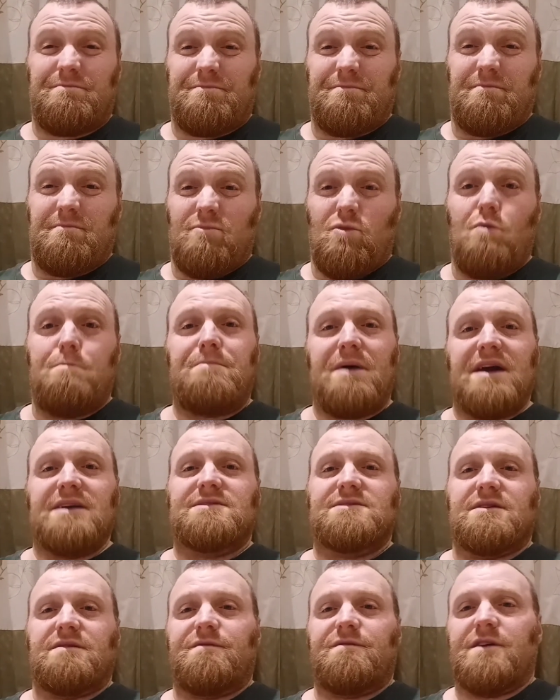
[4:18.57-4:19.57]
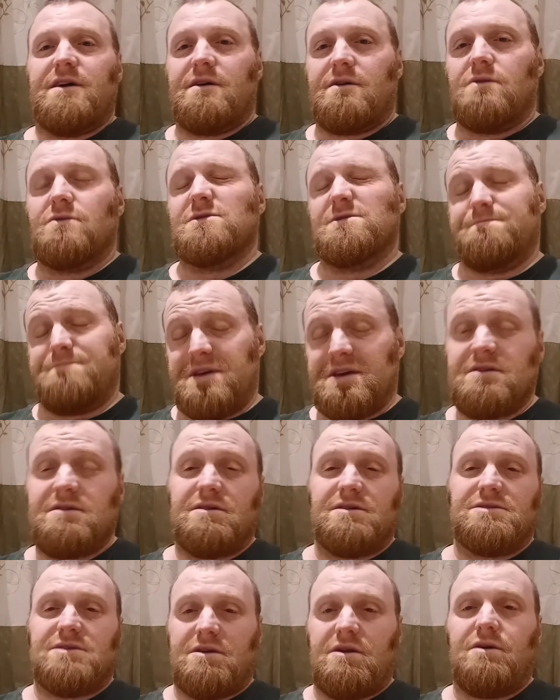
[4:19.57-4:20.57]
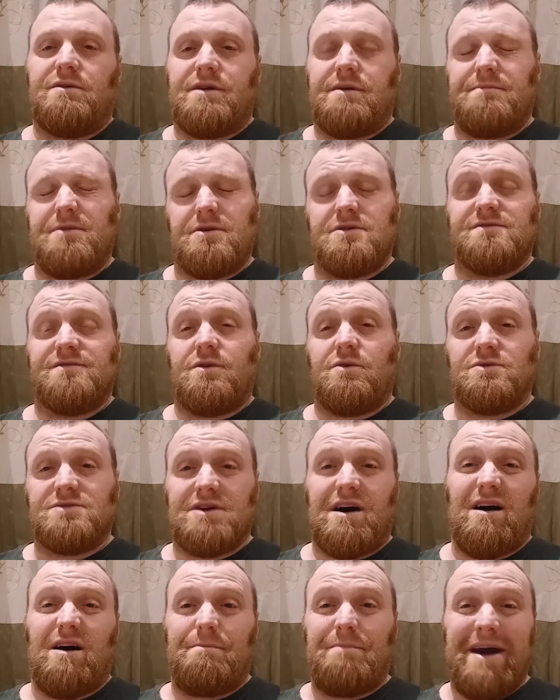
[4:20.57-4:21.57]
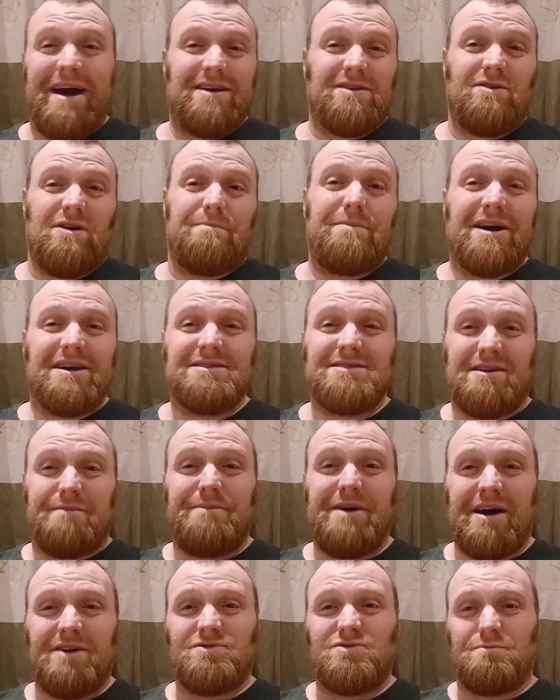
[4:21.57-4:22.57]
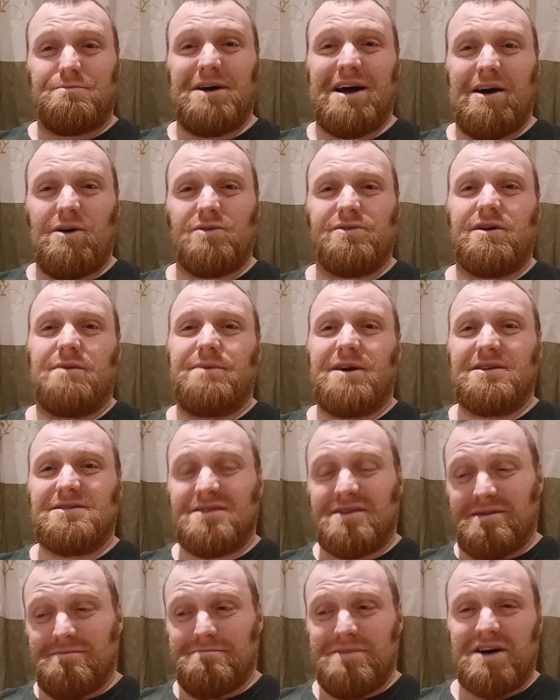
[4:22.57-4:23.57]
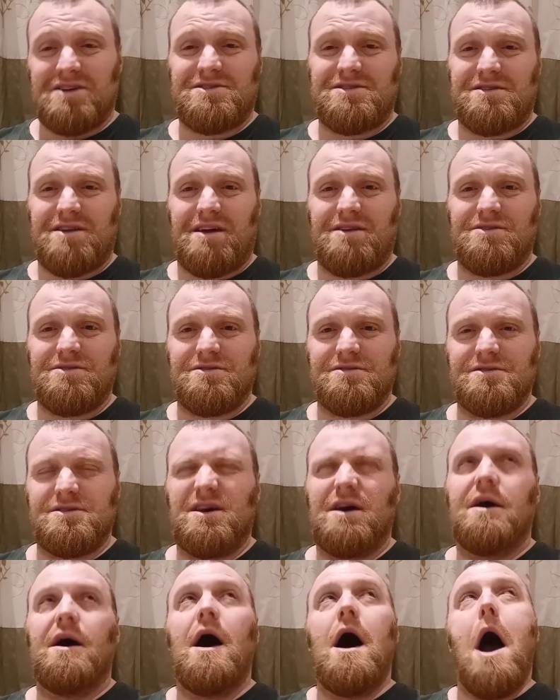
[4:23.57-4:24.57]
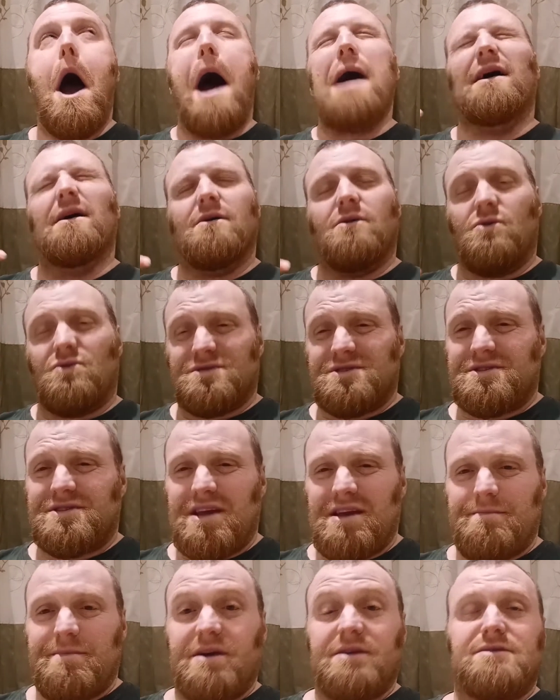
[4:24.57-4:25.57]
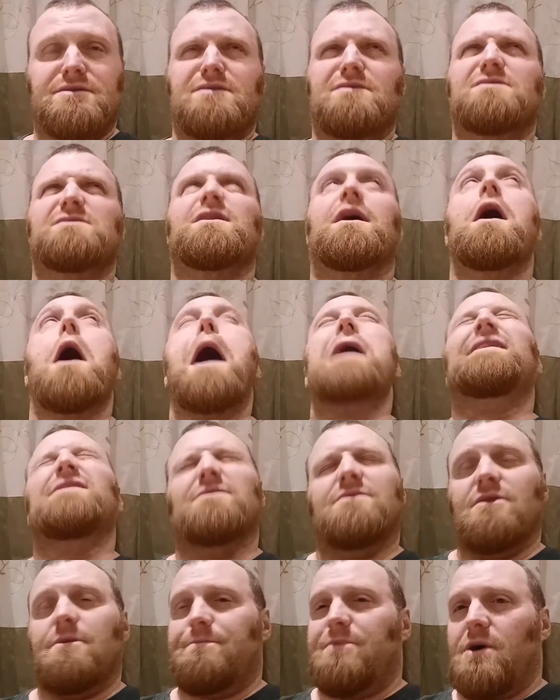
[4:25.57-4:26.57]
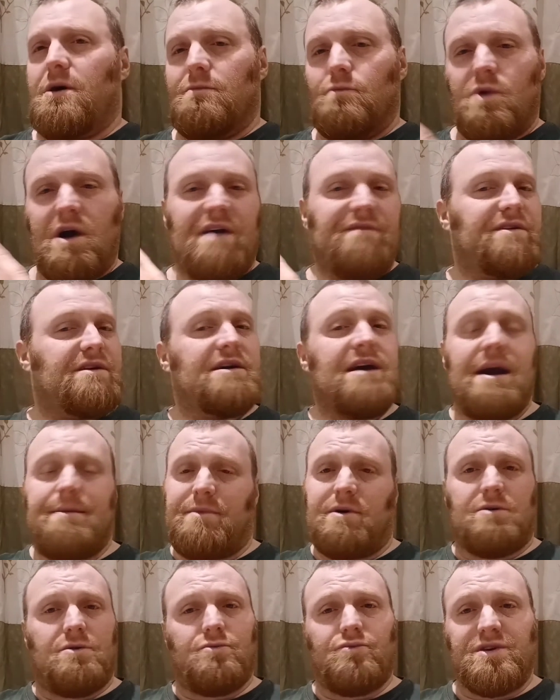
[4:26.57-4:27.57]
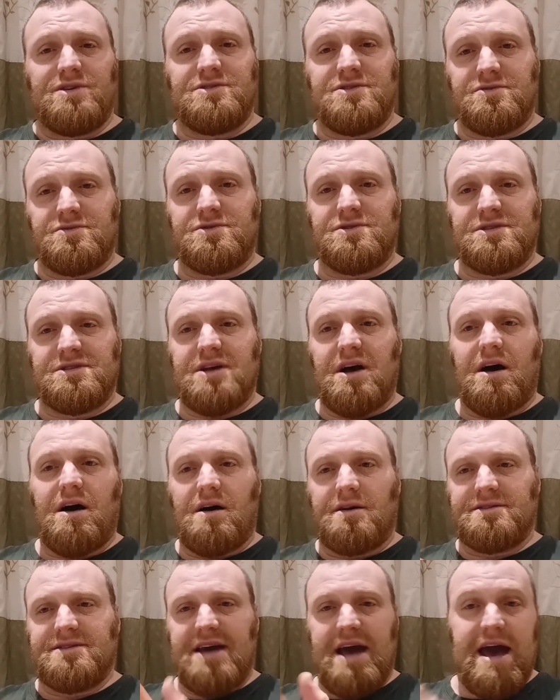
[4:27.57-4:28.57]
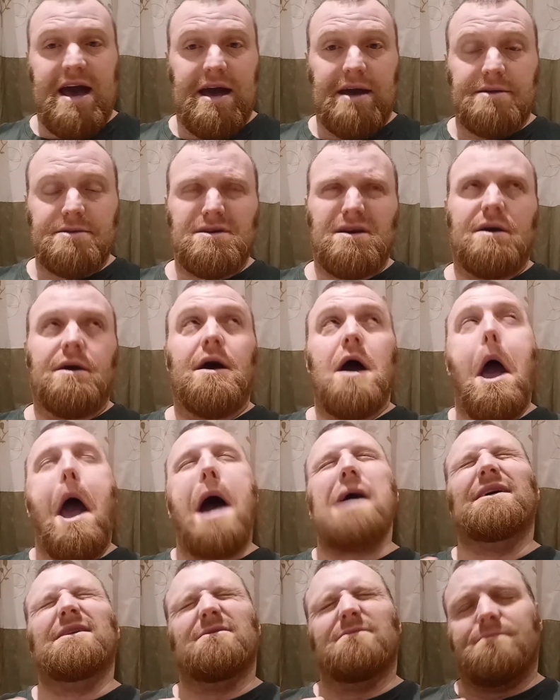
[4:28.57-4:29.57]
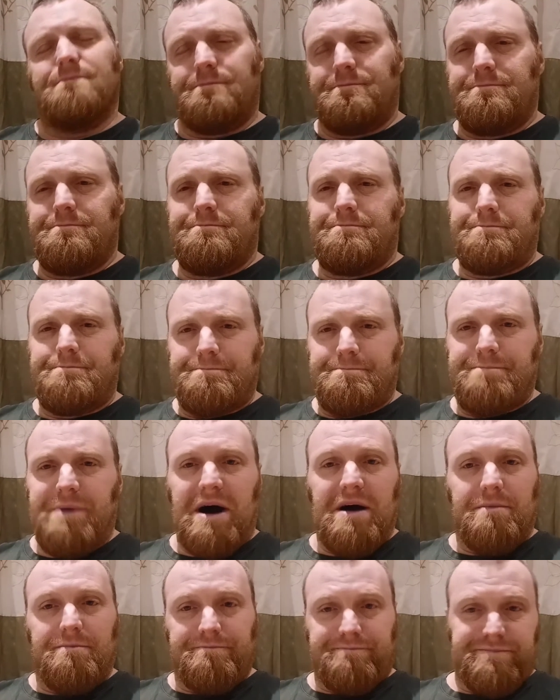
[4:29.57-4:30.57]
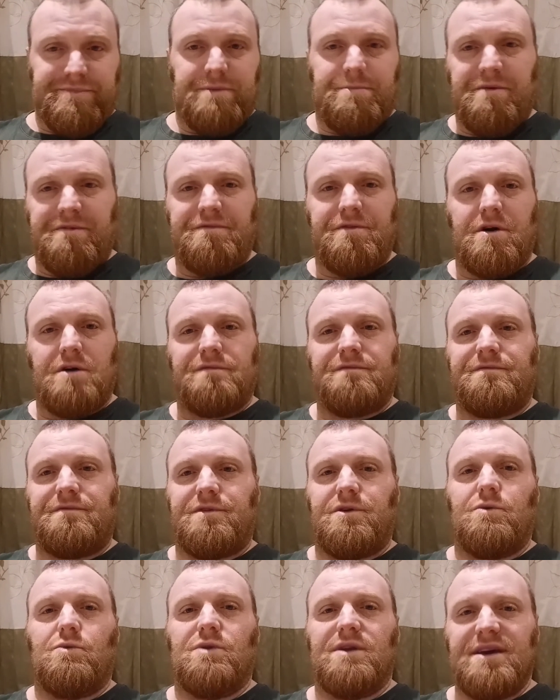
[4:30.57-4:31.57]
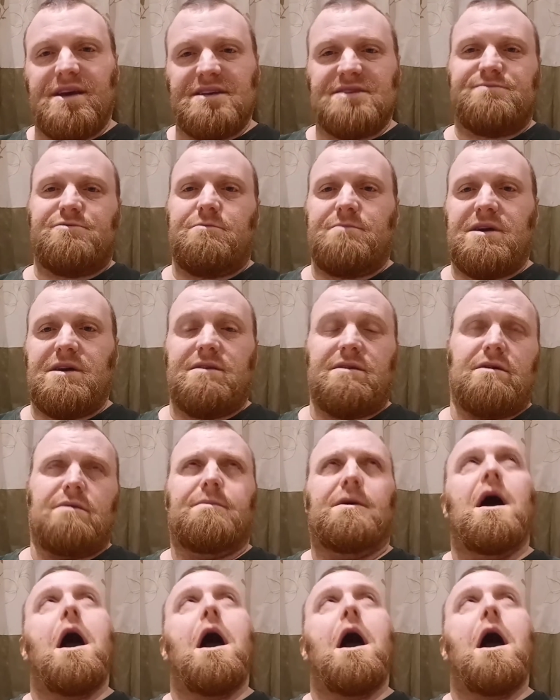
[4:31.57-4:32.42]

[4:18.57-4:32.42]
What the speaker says: more basic vehicles, because a lot of the Imperium's vehicles are basically petrol powered. They're basically combustion engines or steam engines that burn whatever chemical resources are to hand, but the preferred fuel is Promethium,